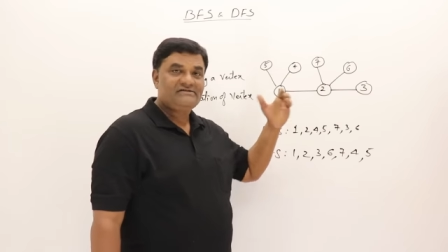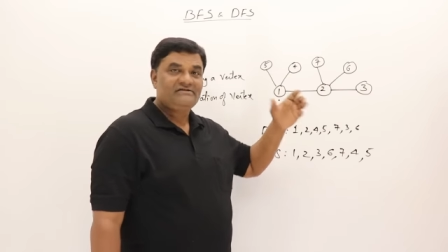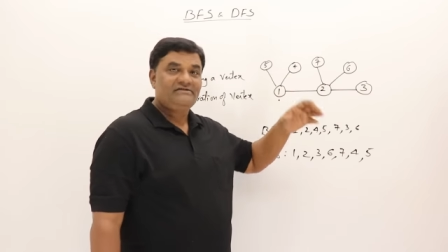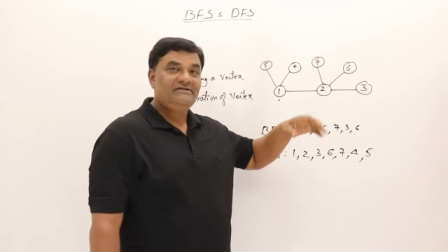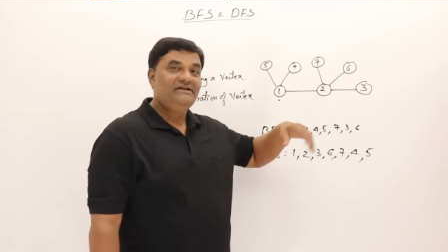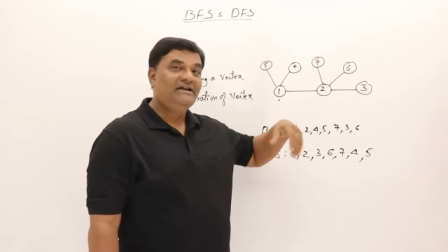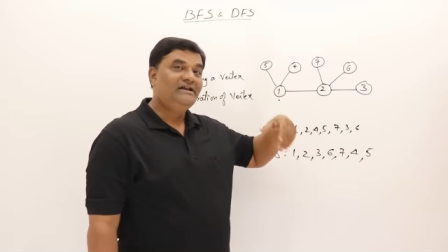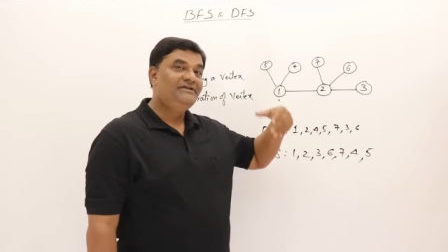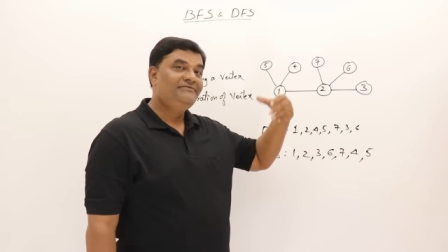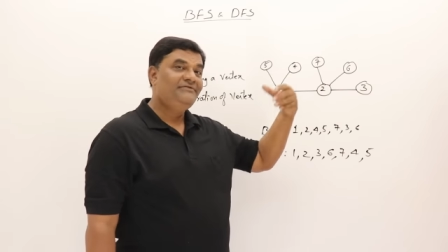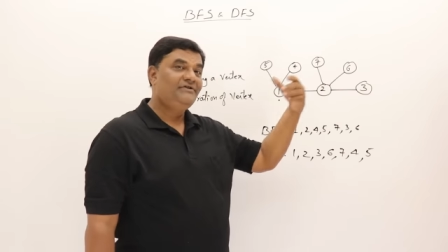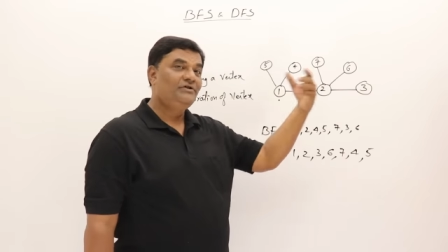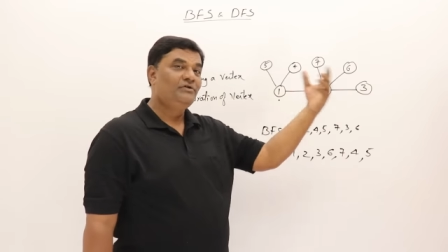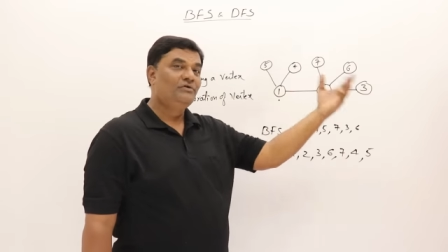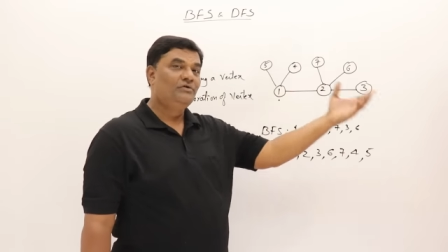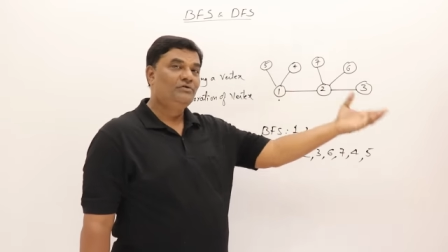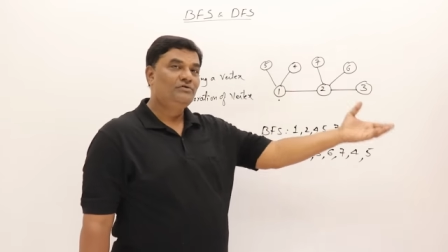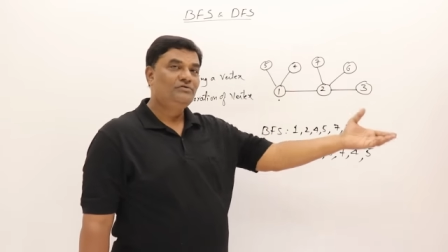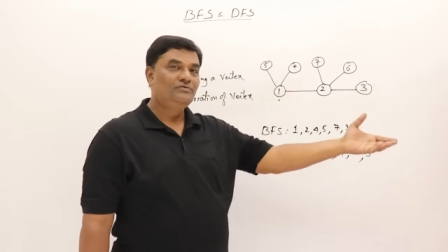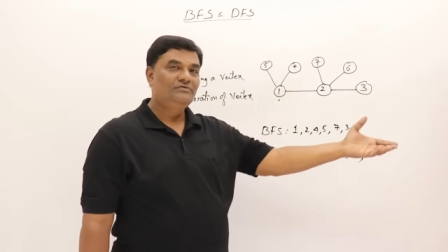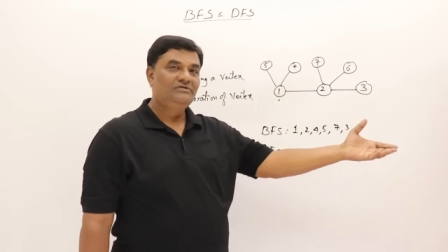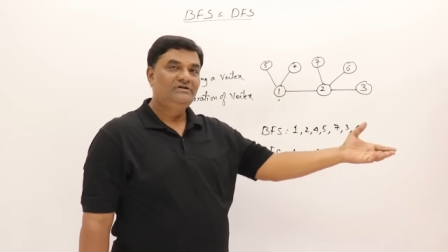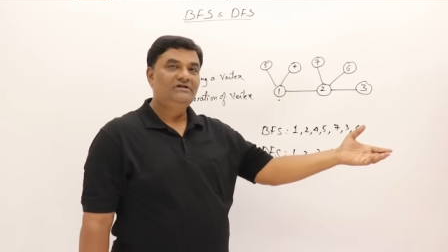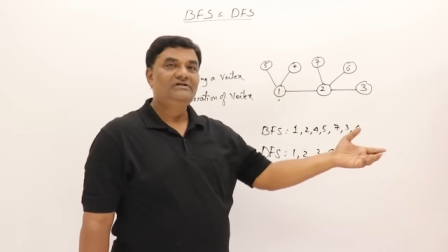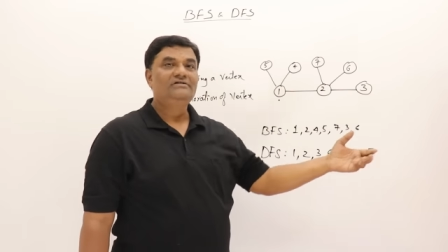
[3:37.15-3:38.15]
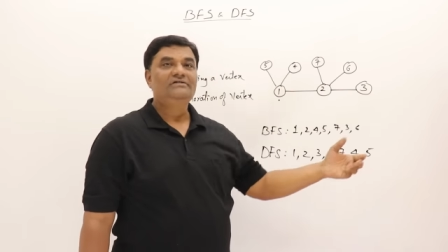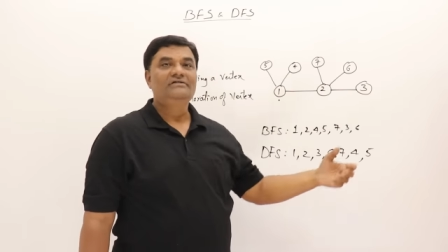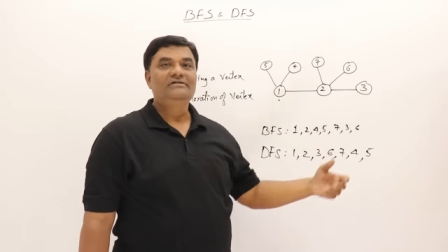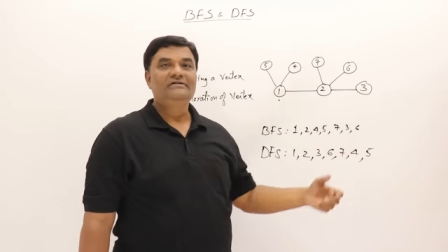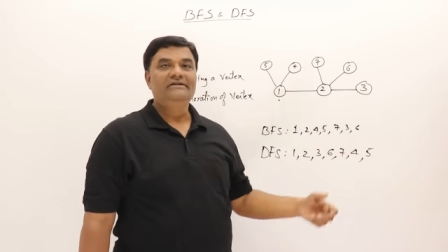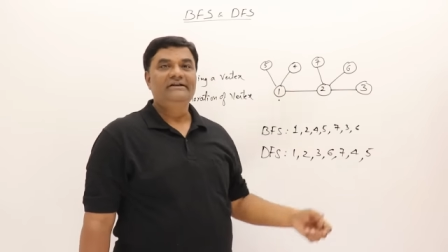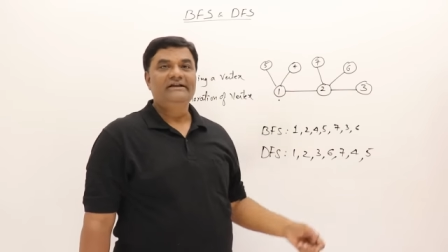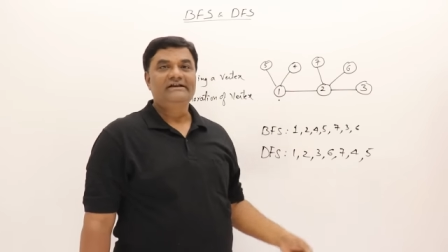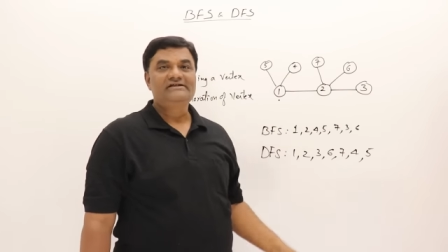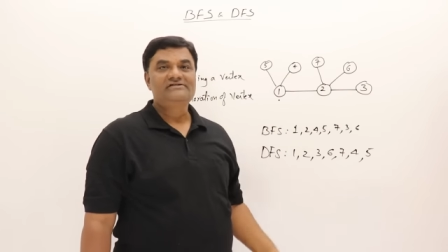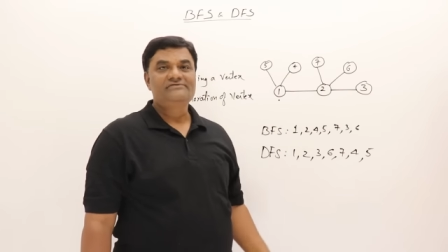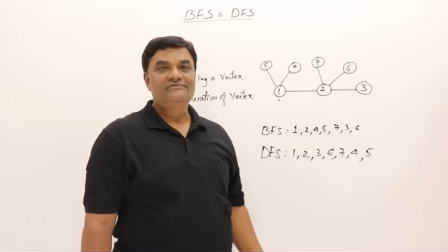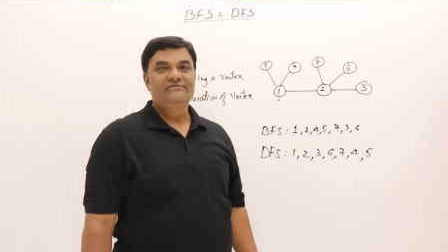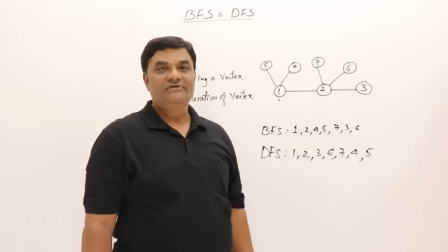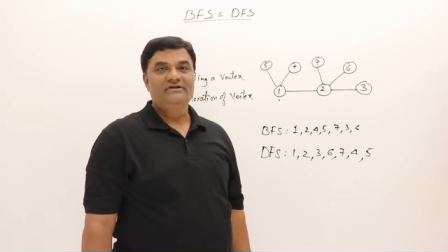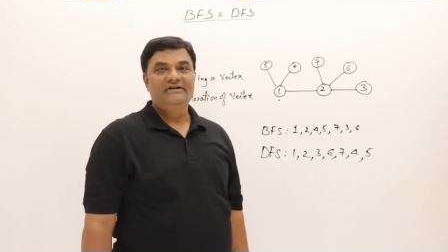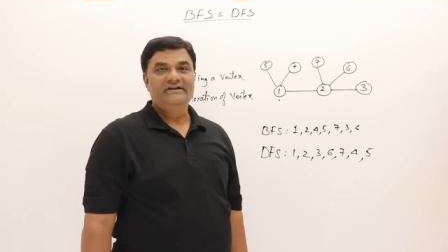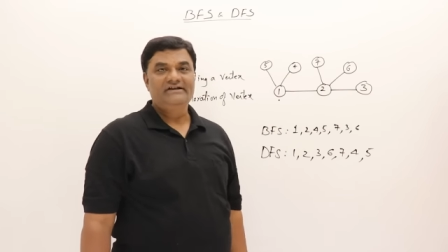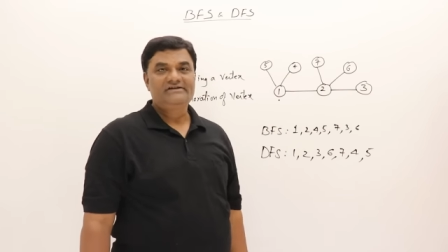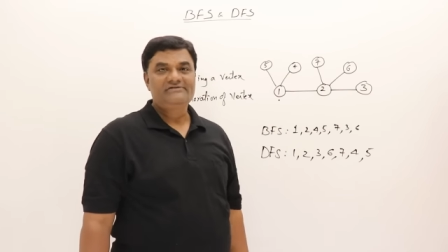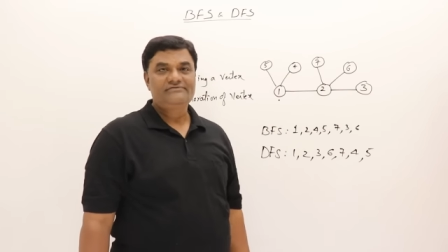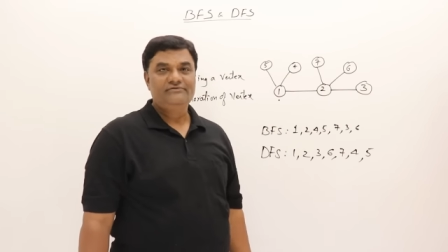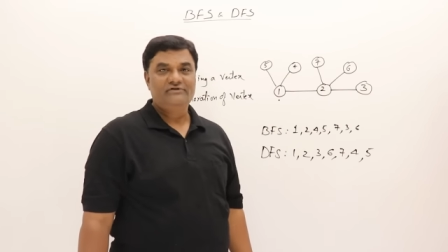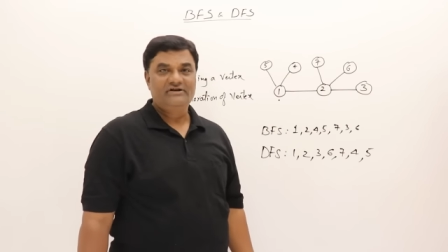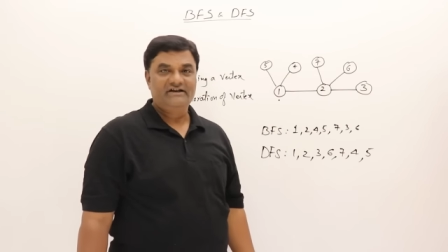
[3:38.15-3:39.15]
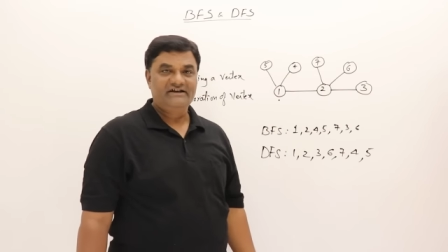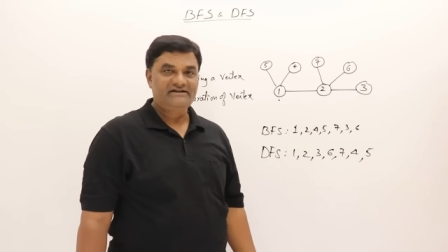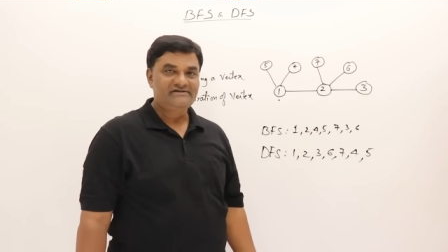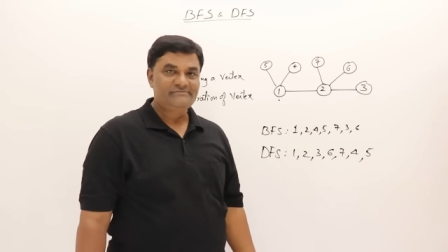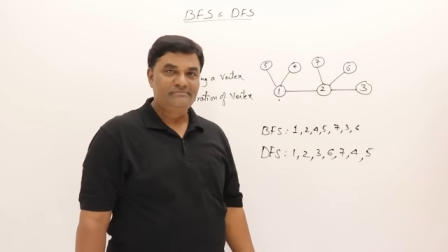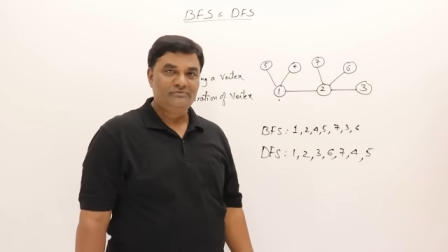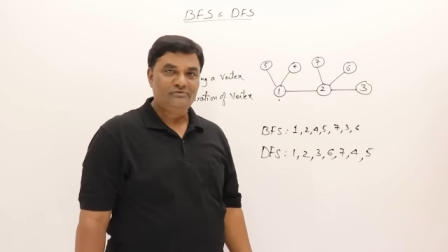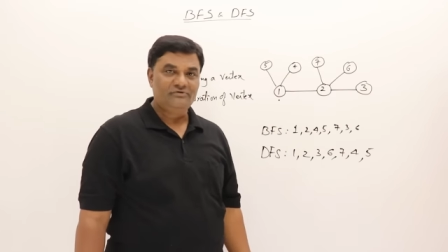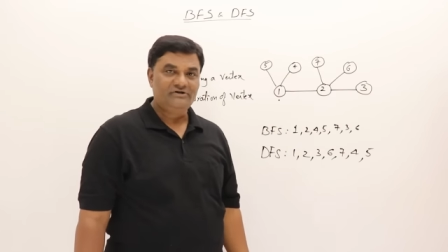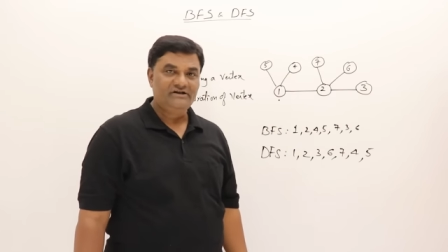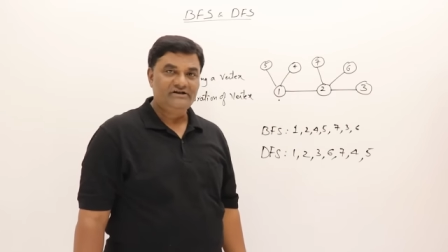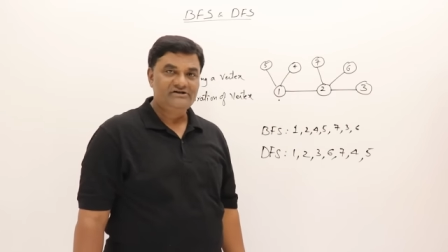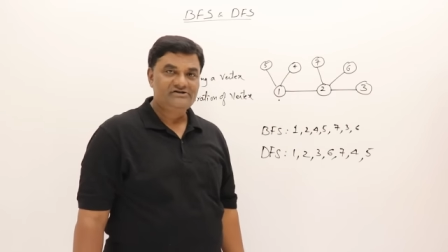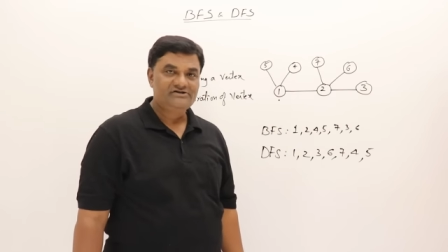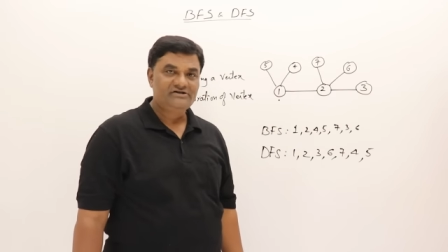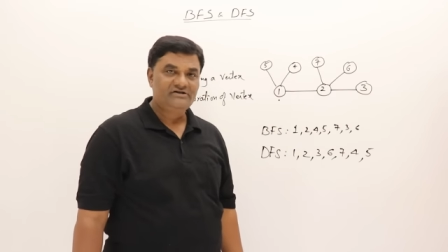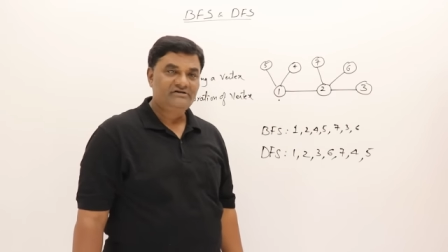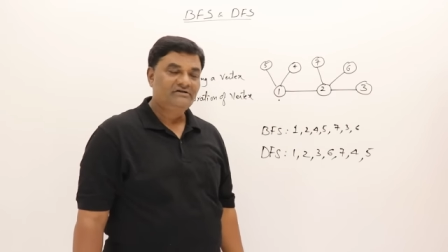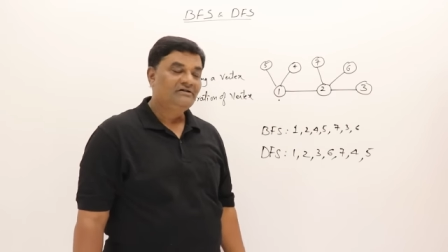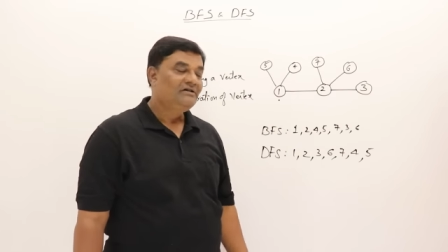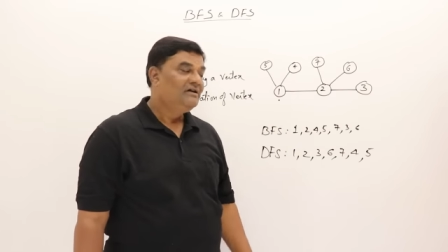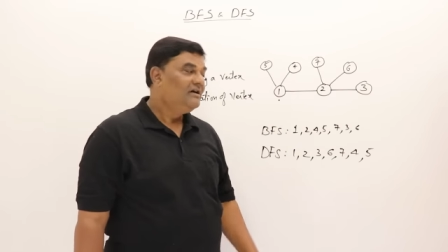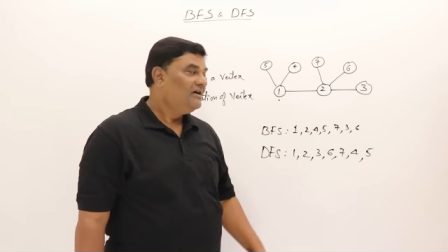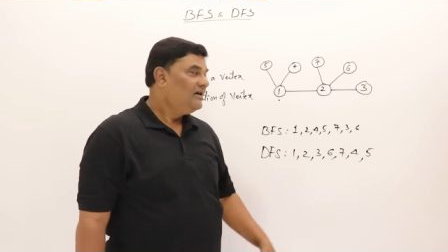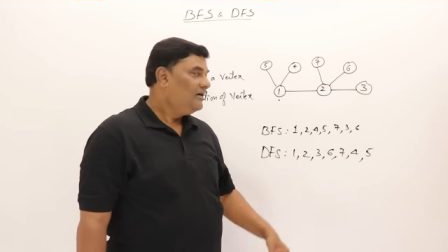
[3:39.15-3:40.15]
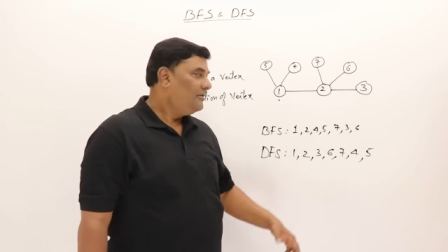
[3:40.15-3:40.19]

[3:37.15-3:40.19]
then we go to the next vertex for exploration.